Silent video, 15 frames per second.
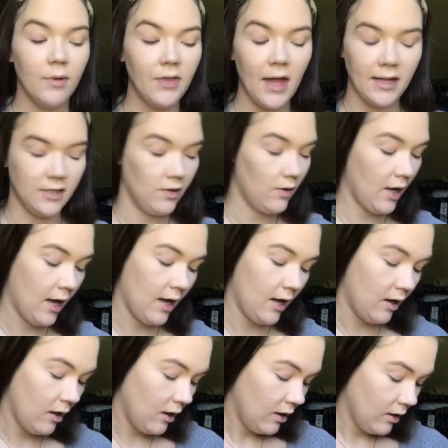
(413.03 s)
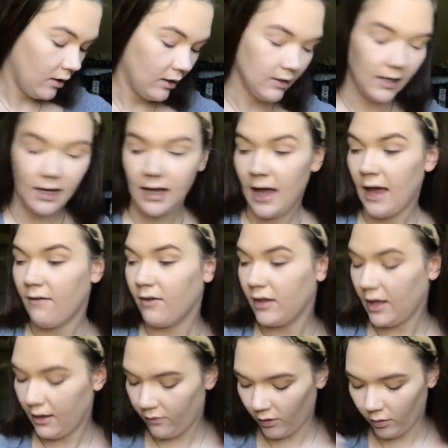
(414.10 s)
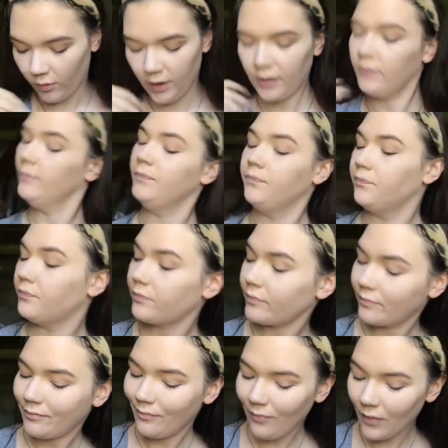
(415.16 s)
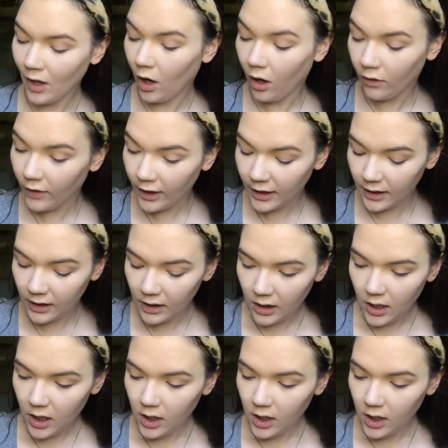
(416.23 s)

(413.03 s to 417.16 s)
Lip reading: but that's okay because I have it everywhere already.